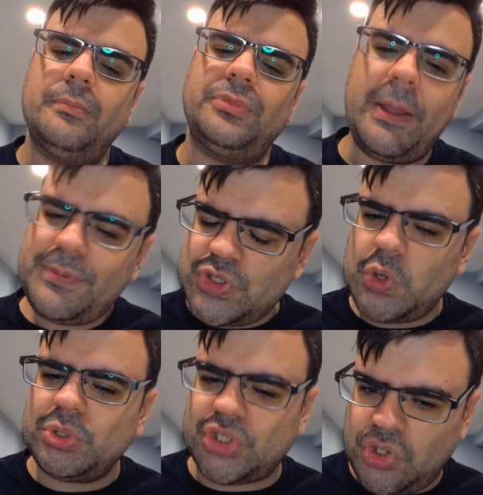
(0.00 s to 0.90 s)
The episode
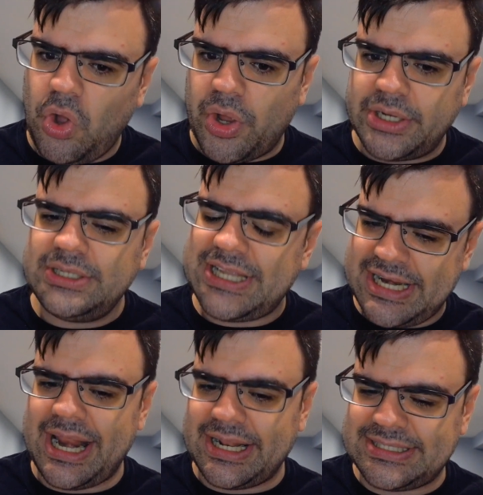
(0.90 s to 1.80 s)
was good,
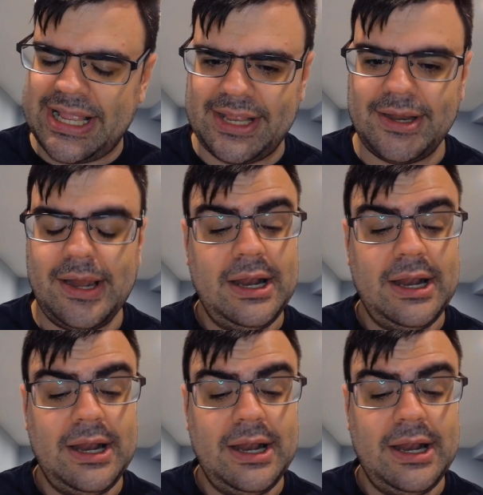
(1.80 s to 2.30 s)
10 out of 10,